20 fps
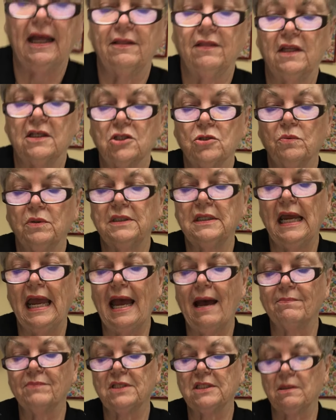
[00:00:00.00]
This one
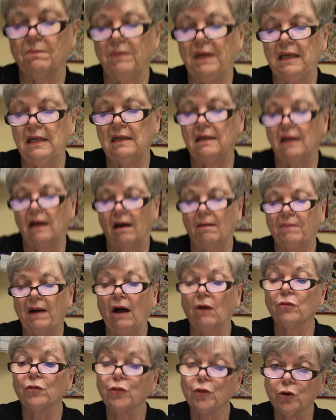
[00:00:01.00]
happens to be
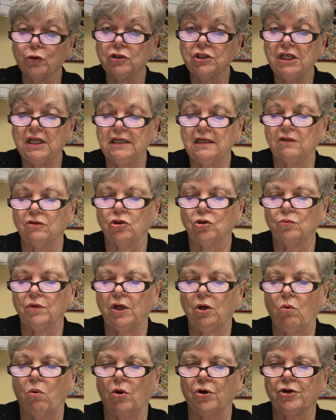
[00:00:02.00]
about 13
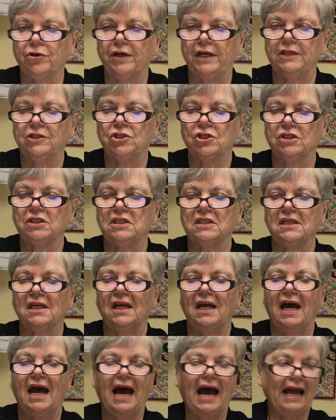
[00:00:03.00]
3/4 inches.
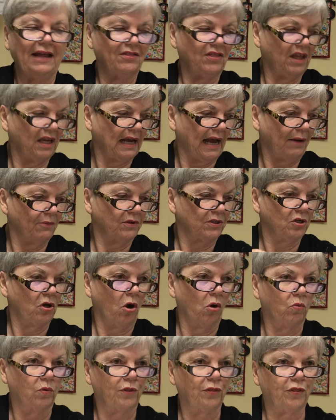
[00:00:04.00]
I think I would
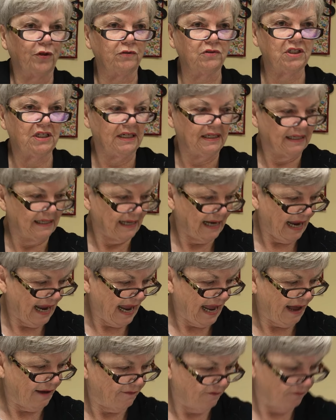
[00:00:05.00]
go with 13
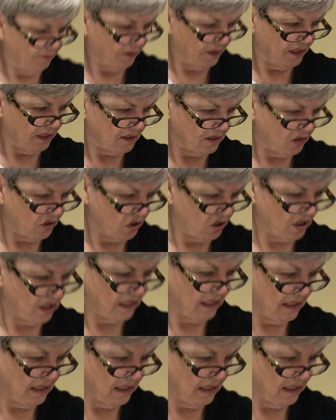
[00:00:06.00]
1/2 because it's just